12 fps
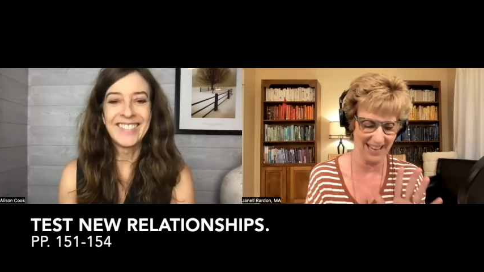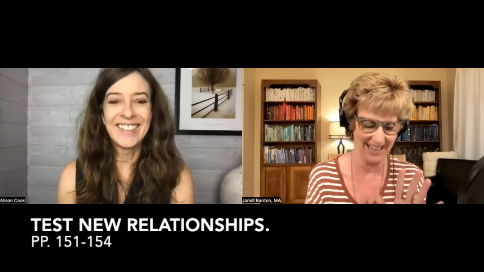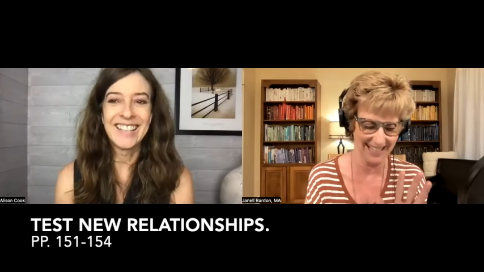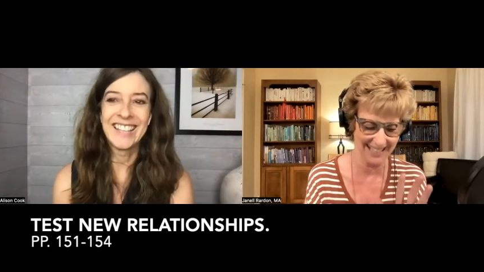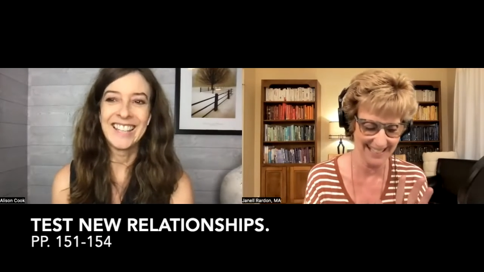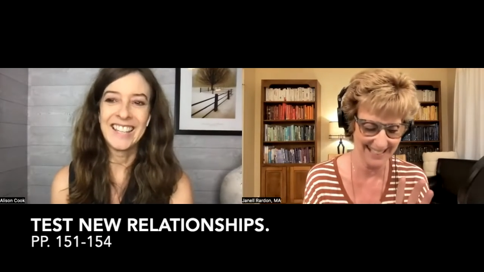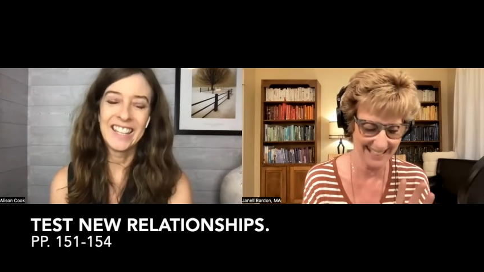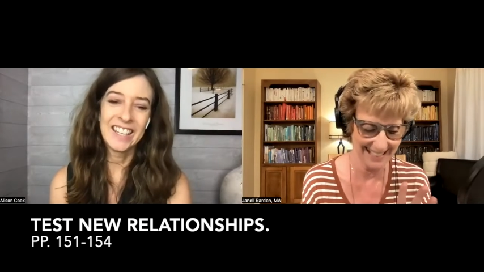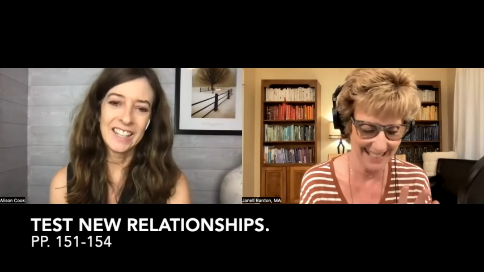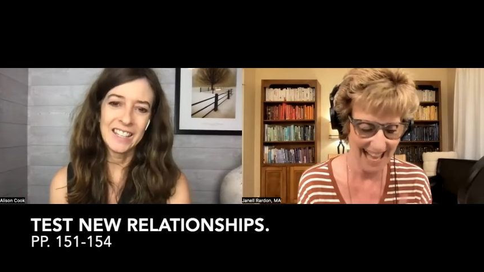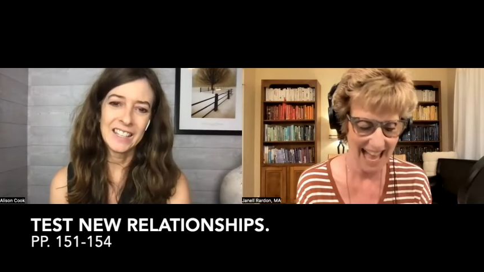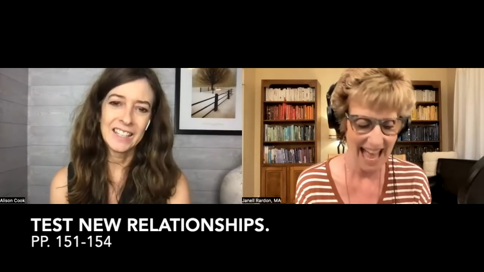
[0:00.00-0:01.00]
Speaker 1: I love it.
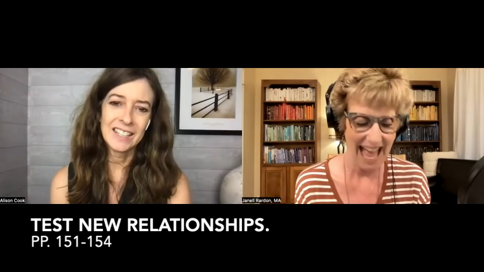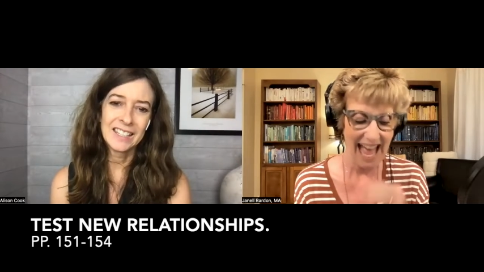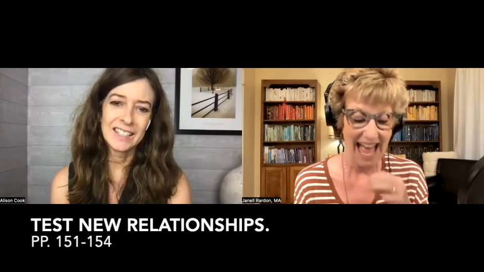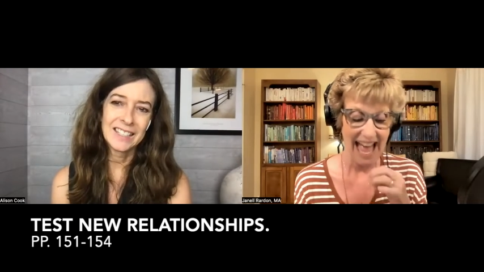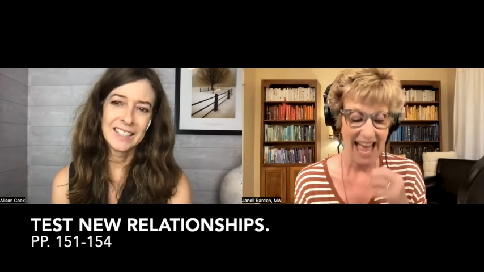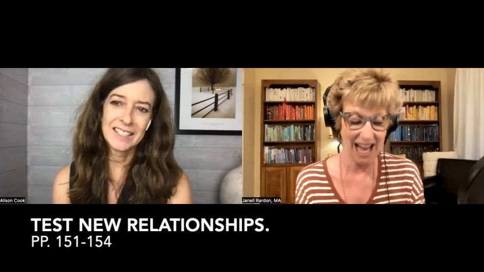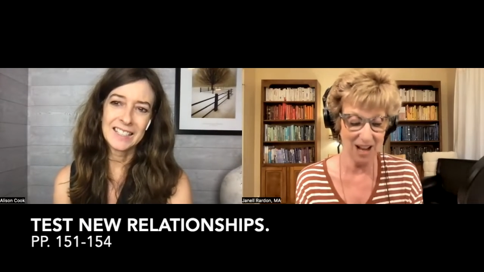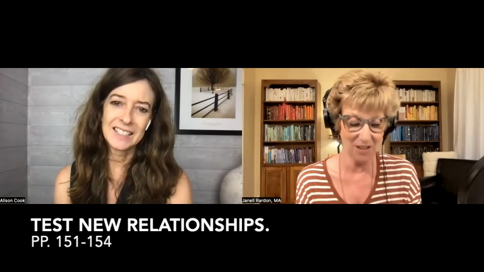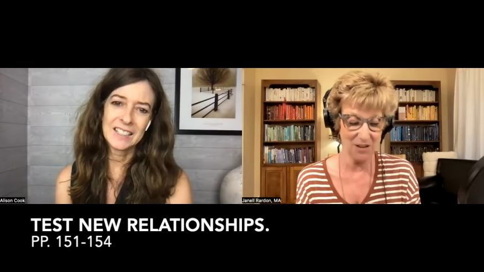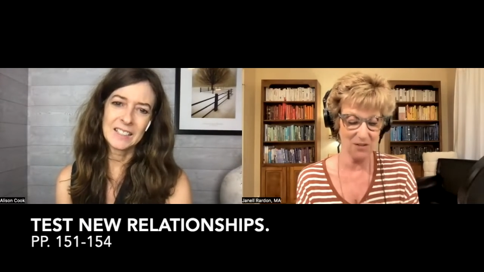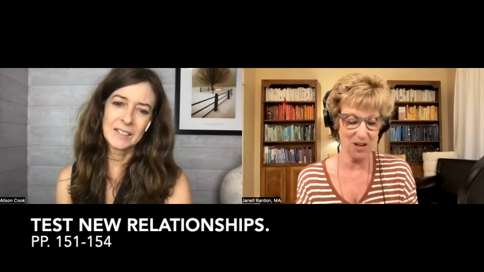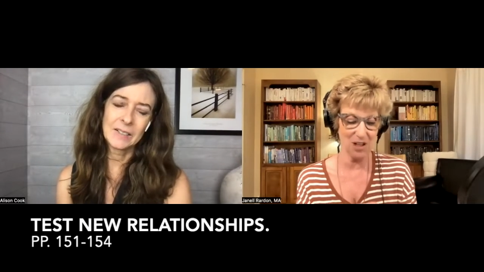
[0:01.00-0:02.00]

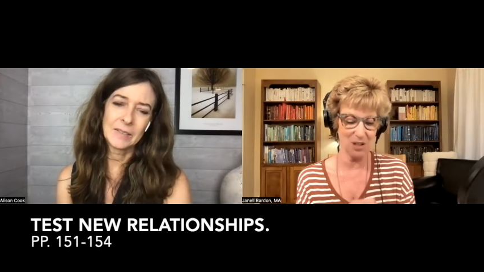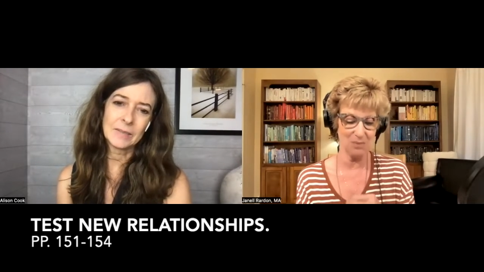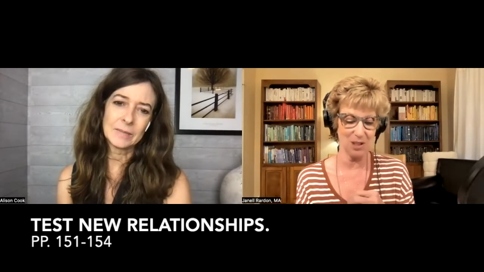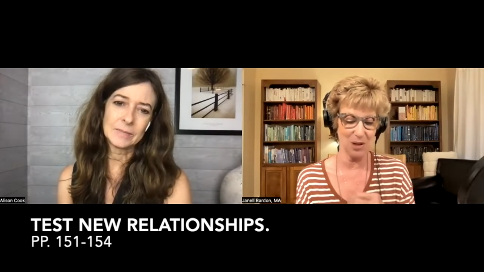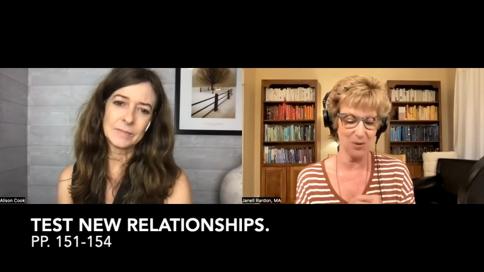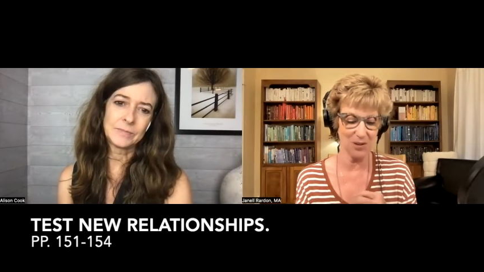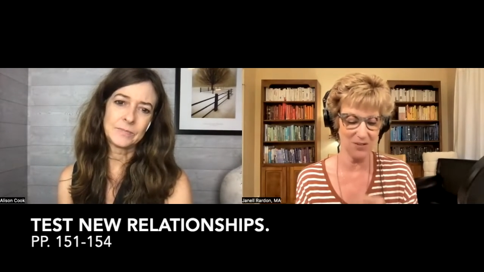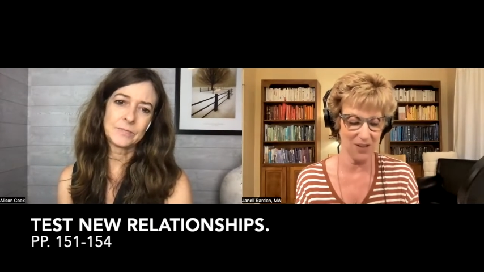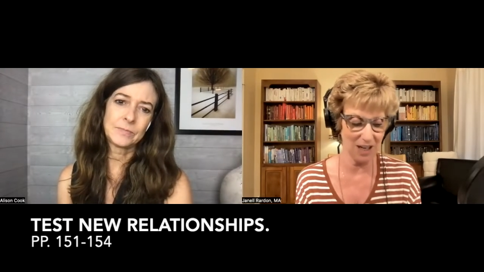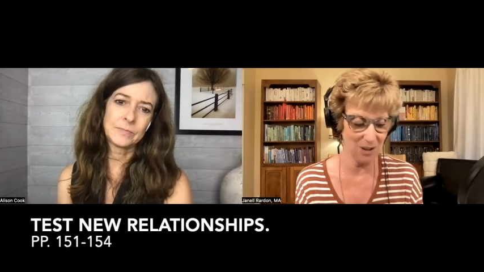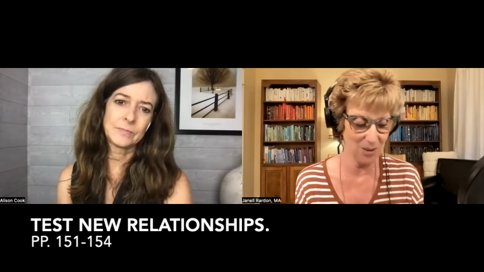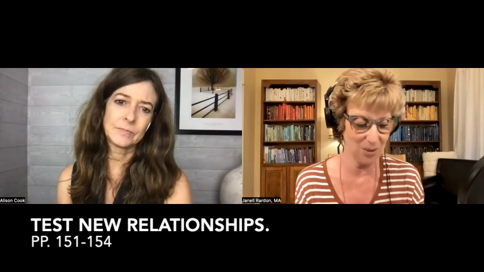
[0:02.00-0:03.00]
Healthy friendships don't
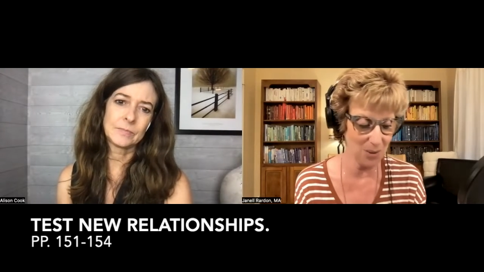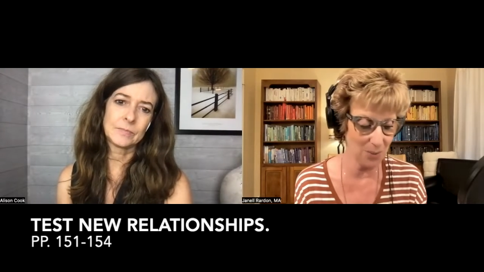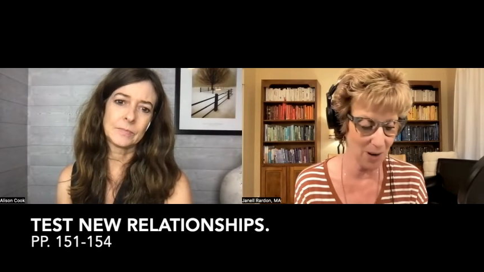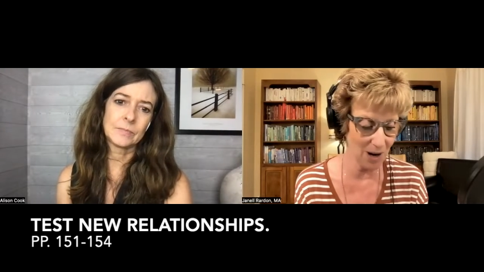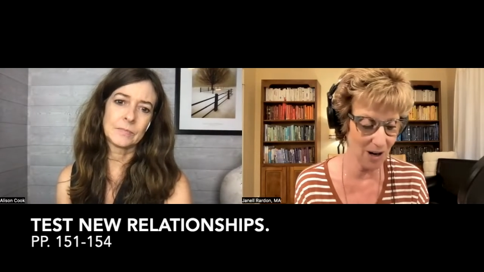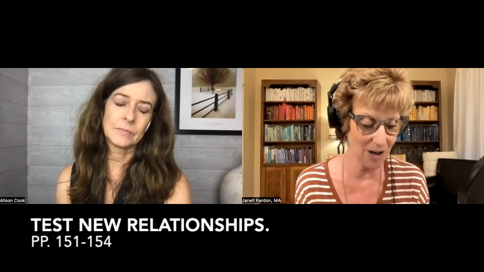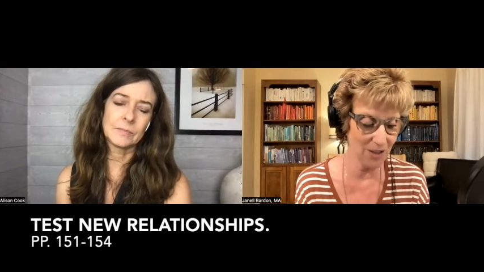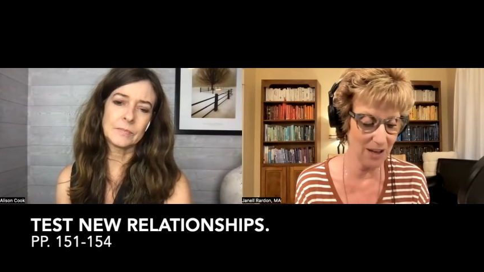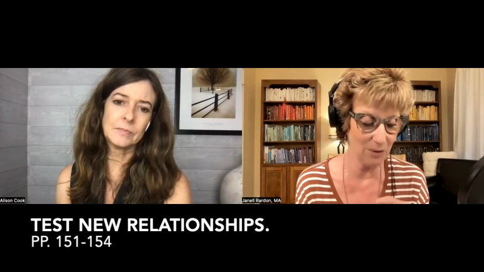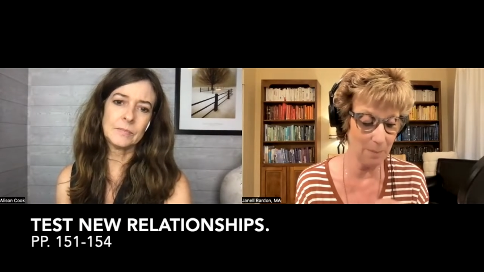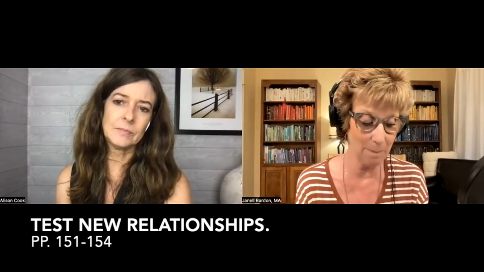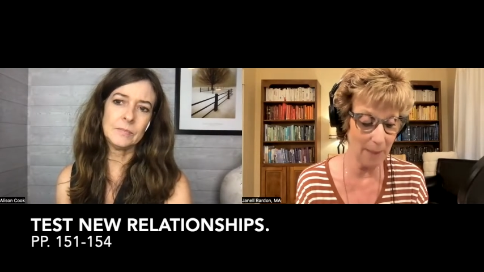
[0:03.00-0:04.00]
define who you are, they
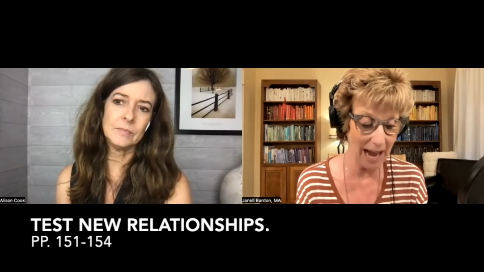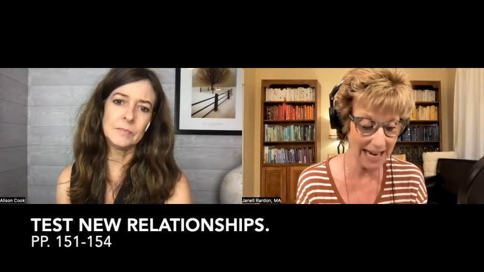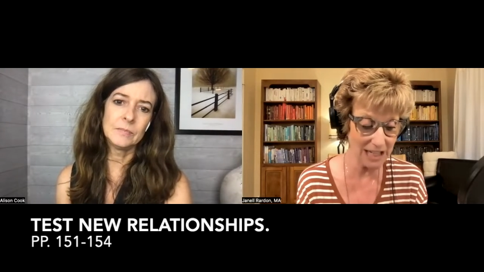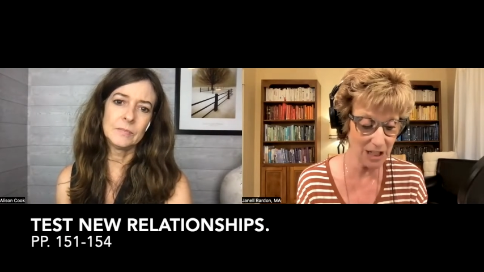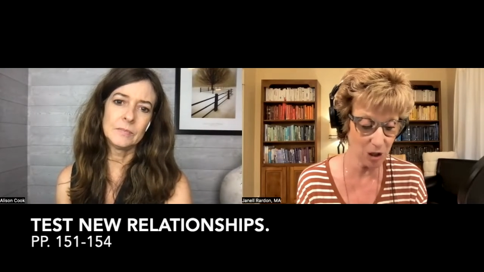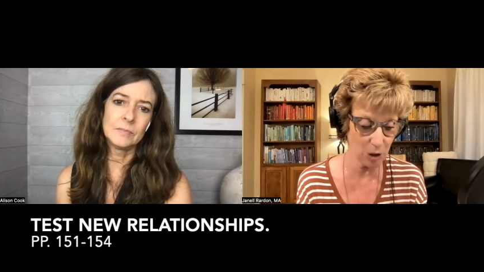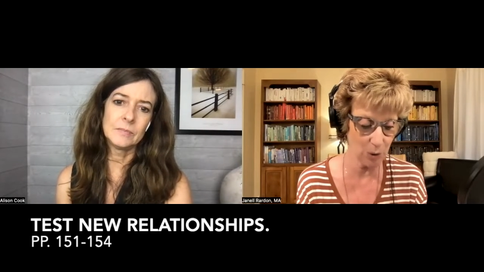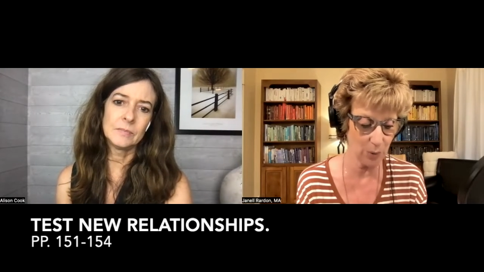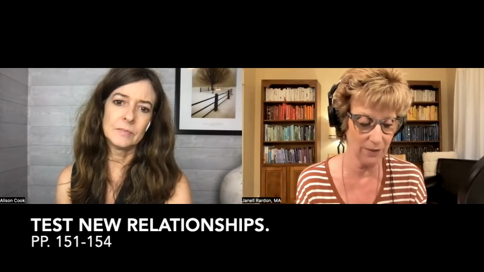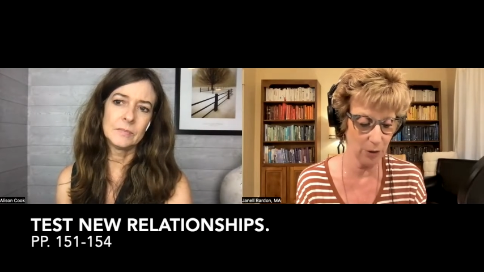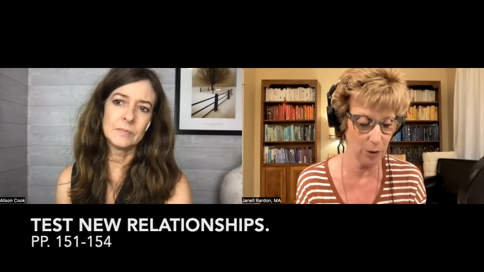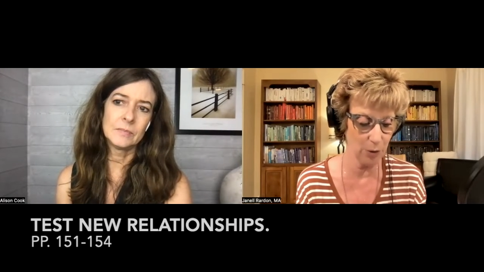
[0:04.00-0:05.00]
remind you of
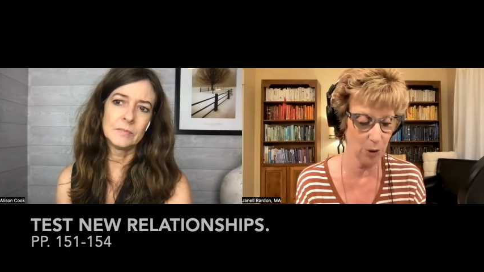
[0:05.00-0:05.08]
who